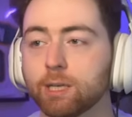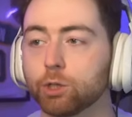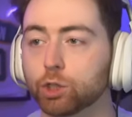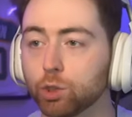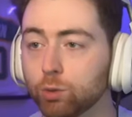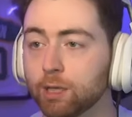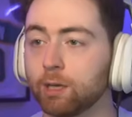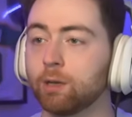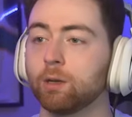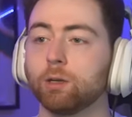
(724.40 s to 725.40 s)

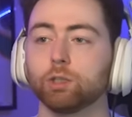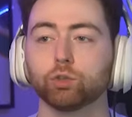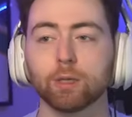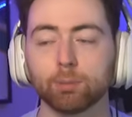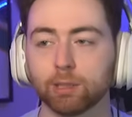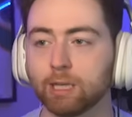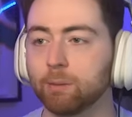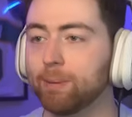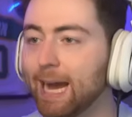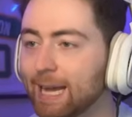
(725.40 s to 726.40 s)
shooting, dribbling,
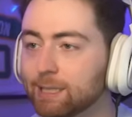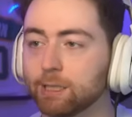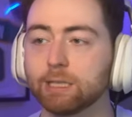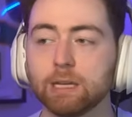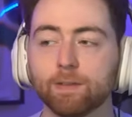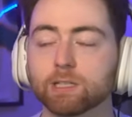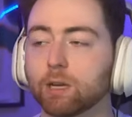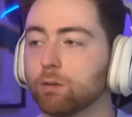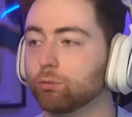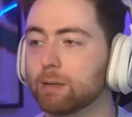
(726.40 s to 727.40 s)
passing, defense, like
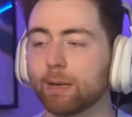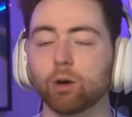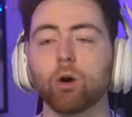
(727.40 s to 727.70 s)
rebounding, all